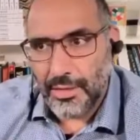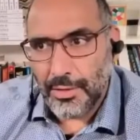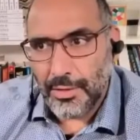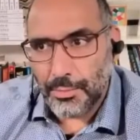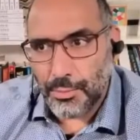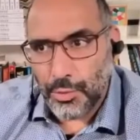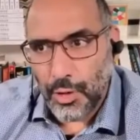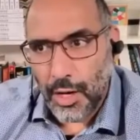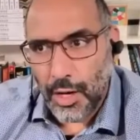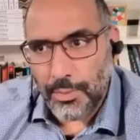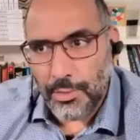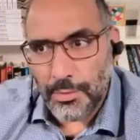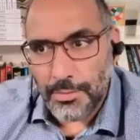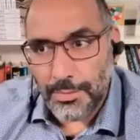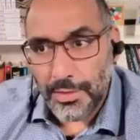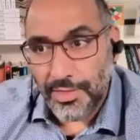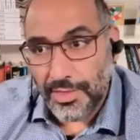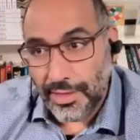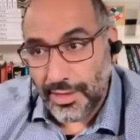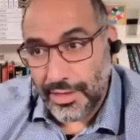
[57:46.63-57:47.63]
the
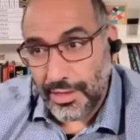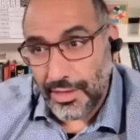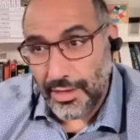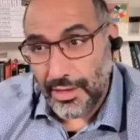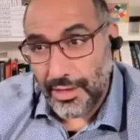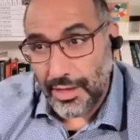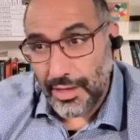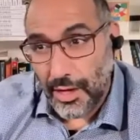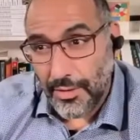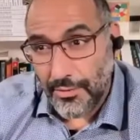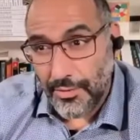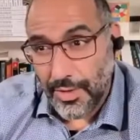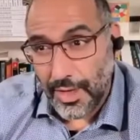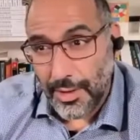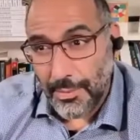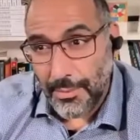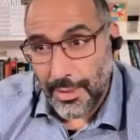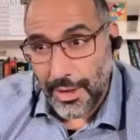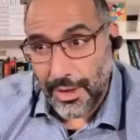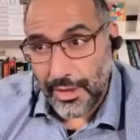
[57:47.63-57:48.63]
problem, but thinking of
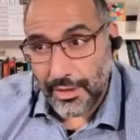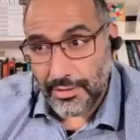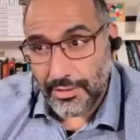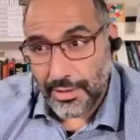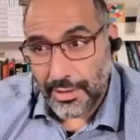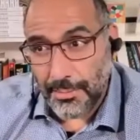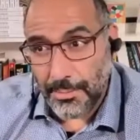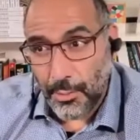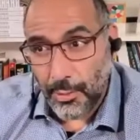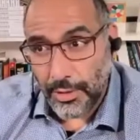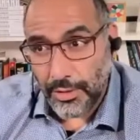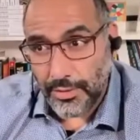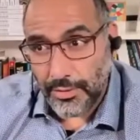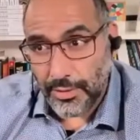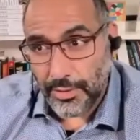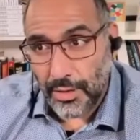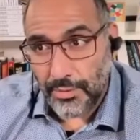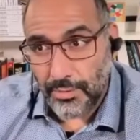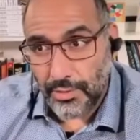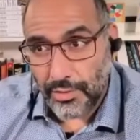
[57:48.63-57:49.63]
them as a
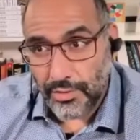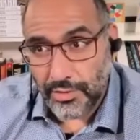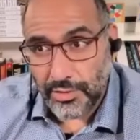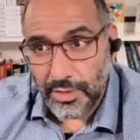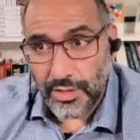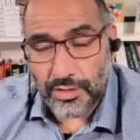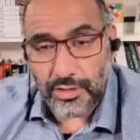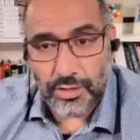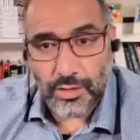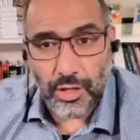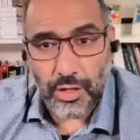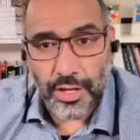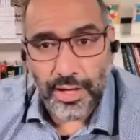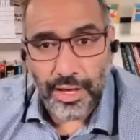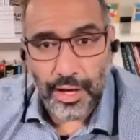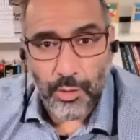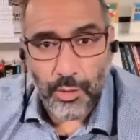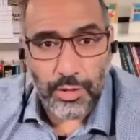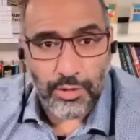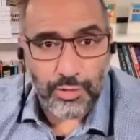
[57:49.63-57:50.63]
point of conversation on
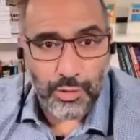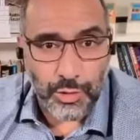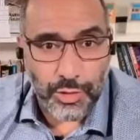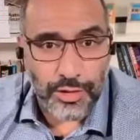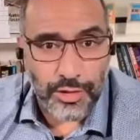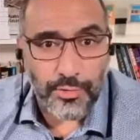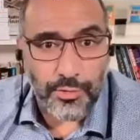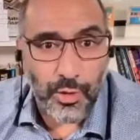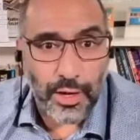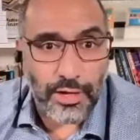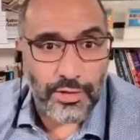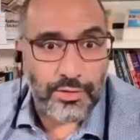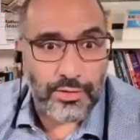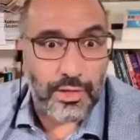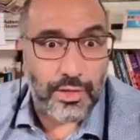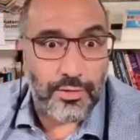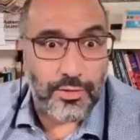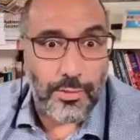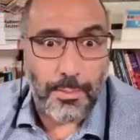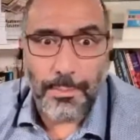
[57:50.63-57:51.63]
how alternative
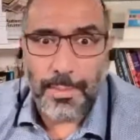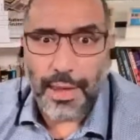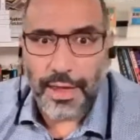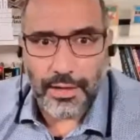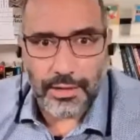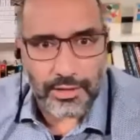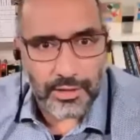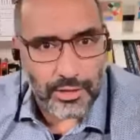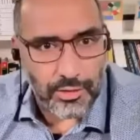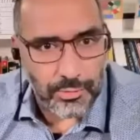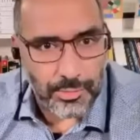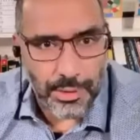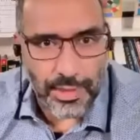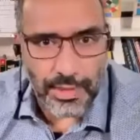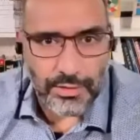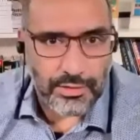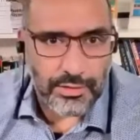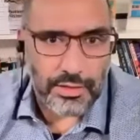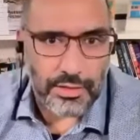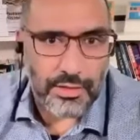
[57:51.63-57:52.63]
ways of managing
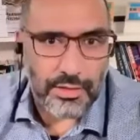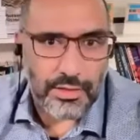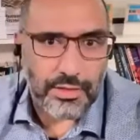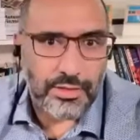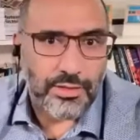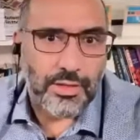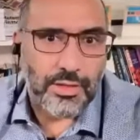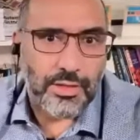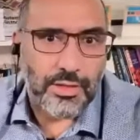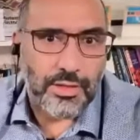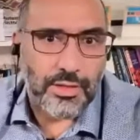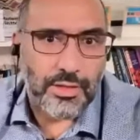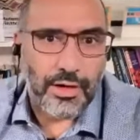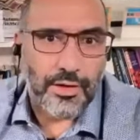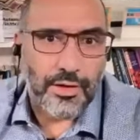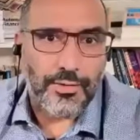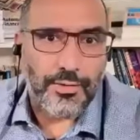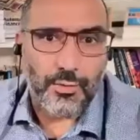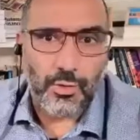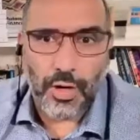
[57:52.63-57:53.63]
spaces,
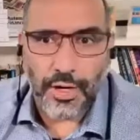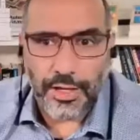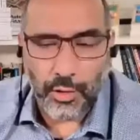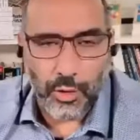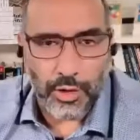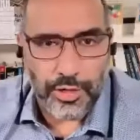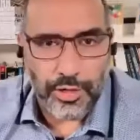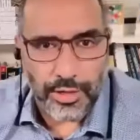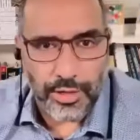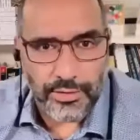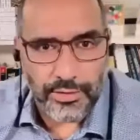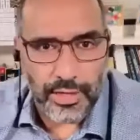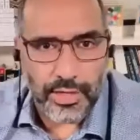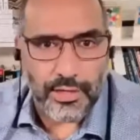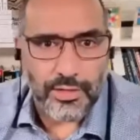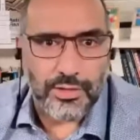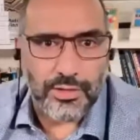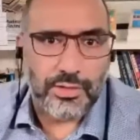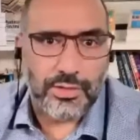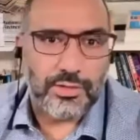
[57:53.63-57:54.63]
of running
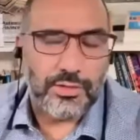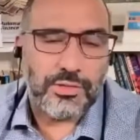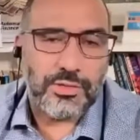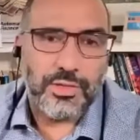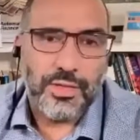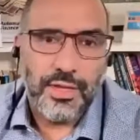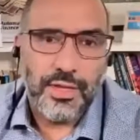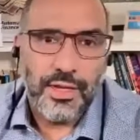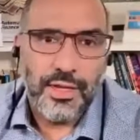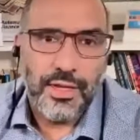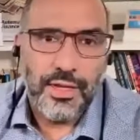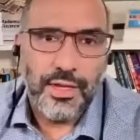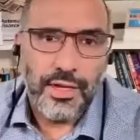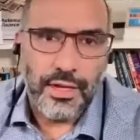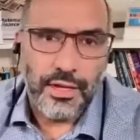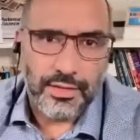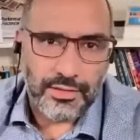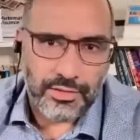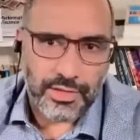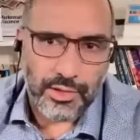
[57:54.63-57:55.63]
organizations,
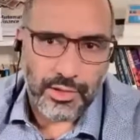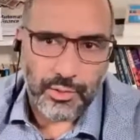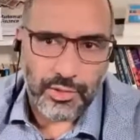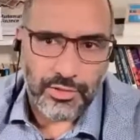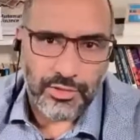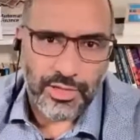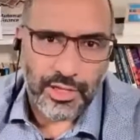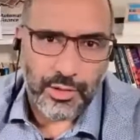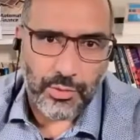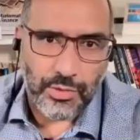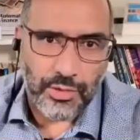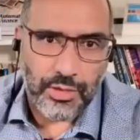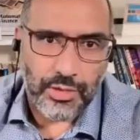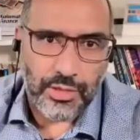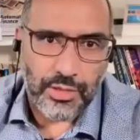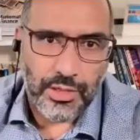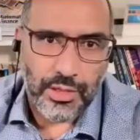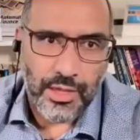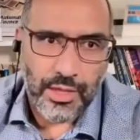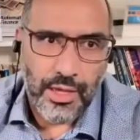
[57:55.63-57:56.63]
et
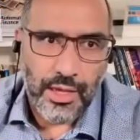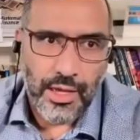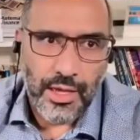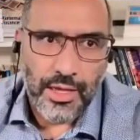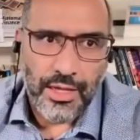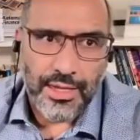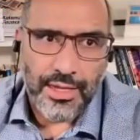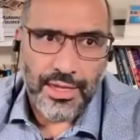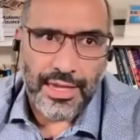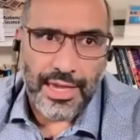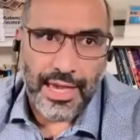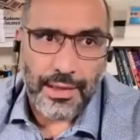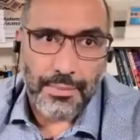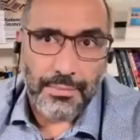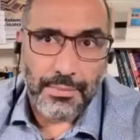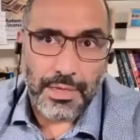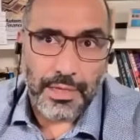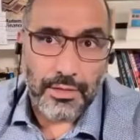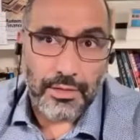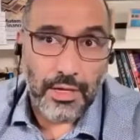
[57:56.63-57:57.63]
cetera,
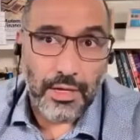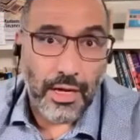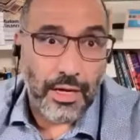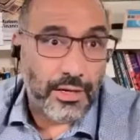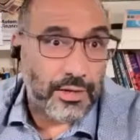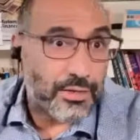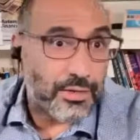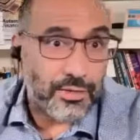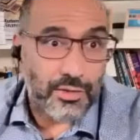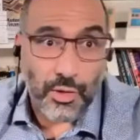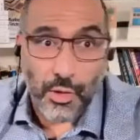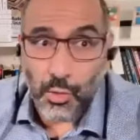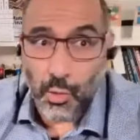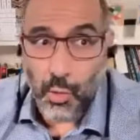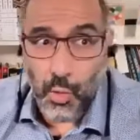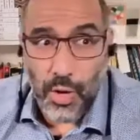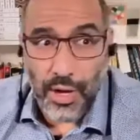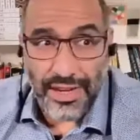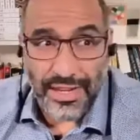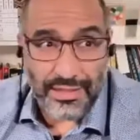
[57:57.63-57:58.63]
can be done.
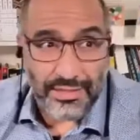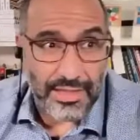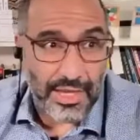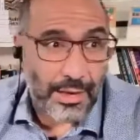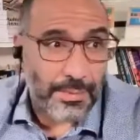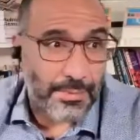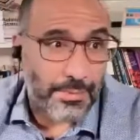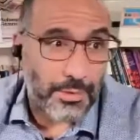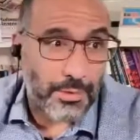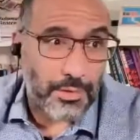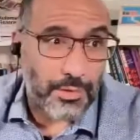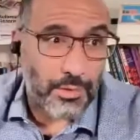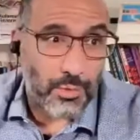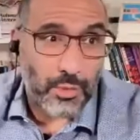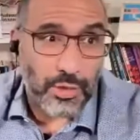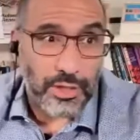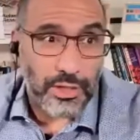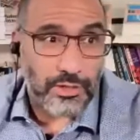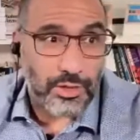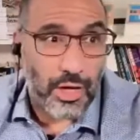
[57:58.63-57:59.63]
So an
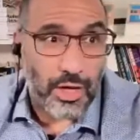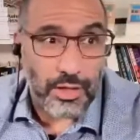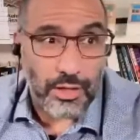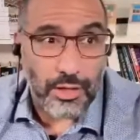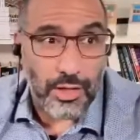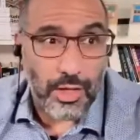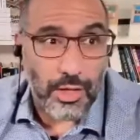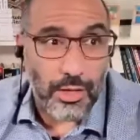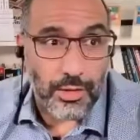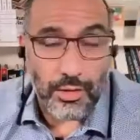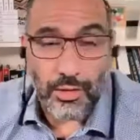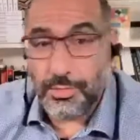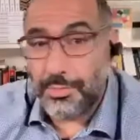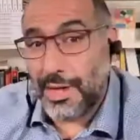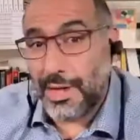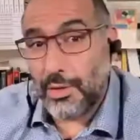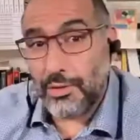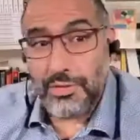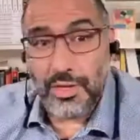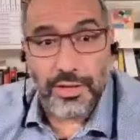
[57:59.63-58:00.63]
example, we talk a lot
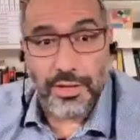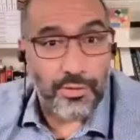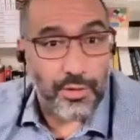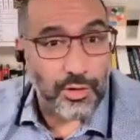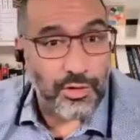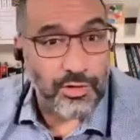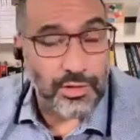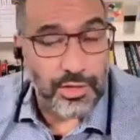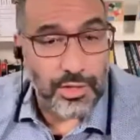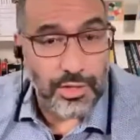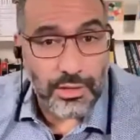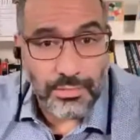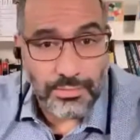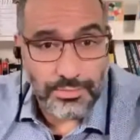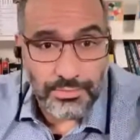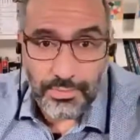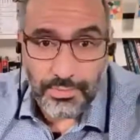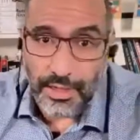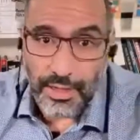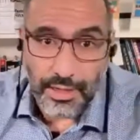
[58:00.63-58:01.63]
about
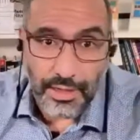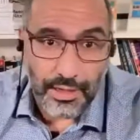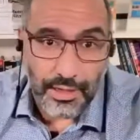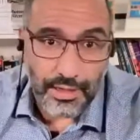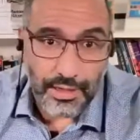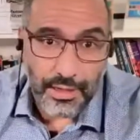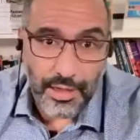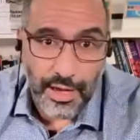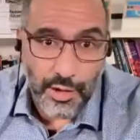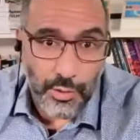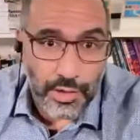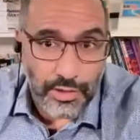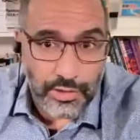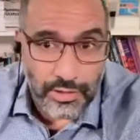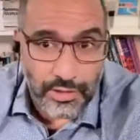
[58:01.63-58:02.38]
diversity in higher